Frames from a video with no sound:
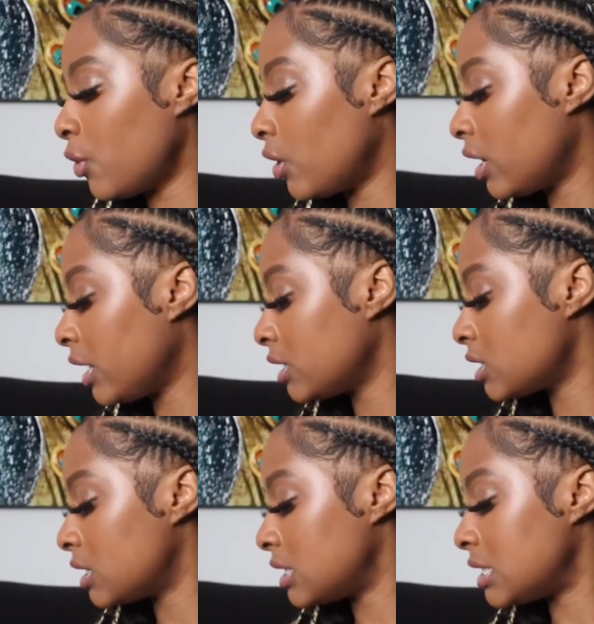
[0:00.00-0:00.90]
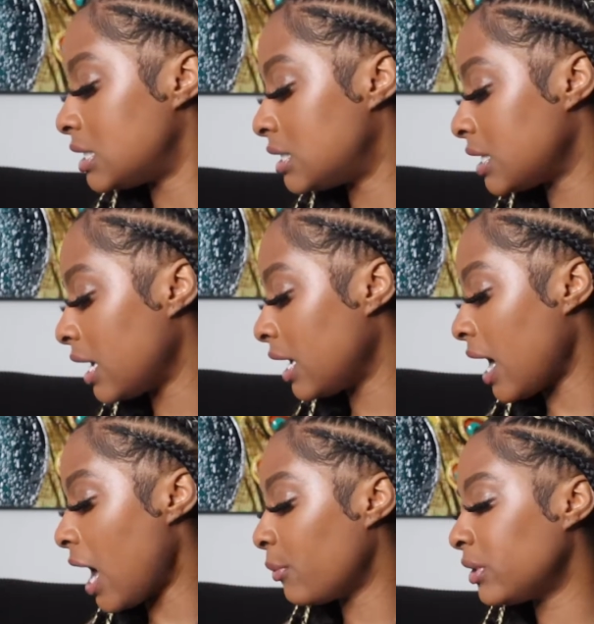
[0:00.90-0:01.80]
on to this
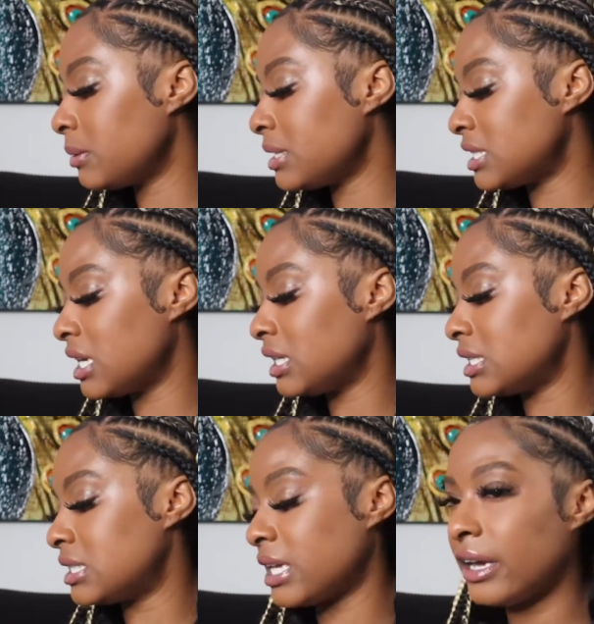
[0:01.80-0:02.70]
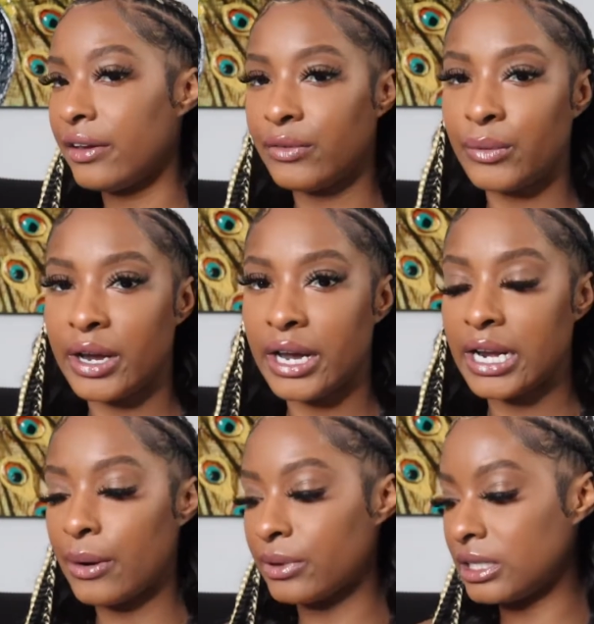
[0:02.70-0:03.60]
set i really be seeing this set everywhere
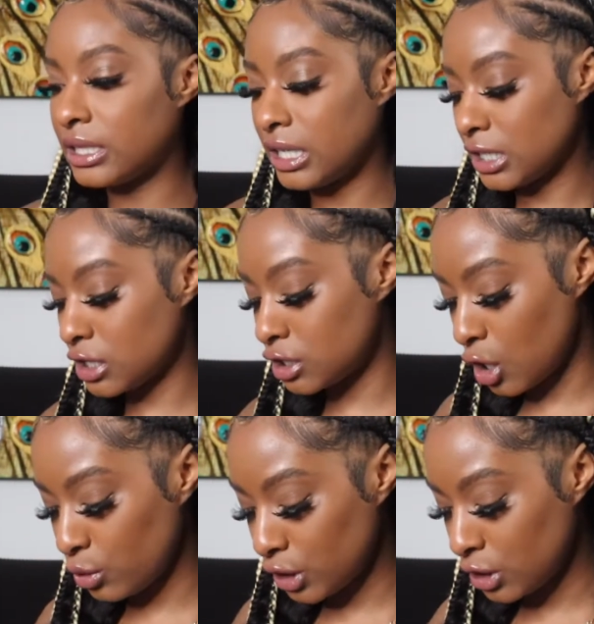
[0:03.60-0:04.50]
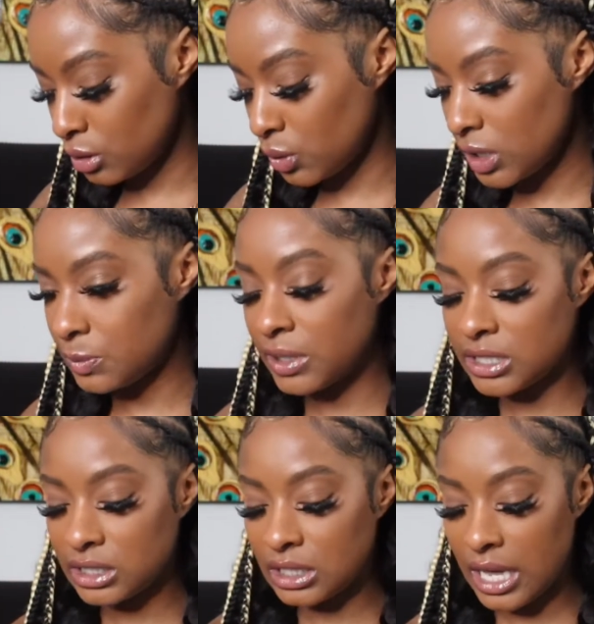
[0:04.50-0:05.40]
and i really think it's so cute
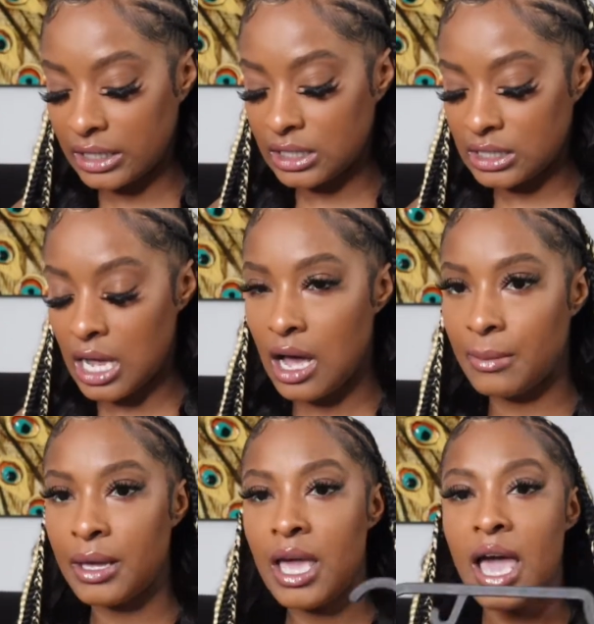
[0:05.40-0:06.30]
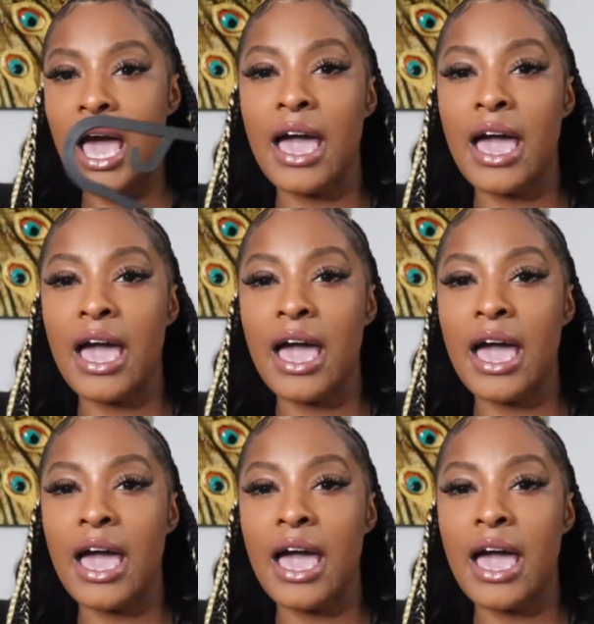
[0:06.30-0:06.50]
especially like the top i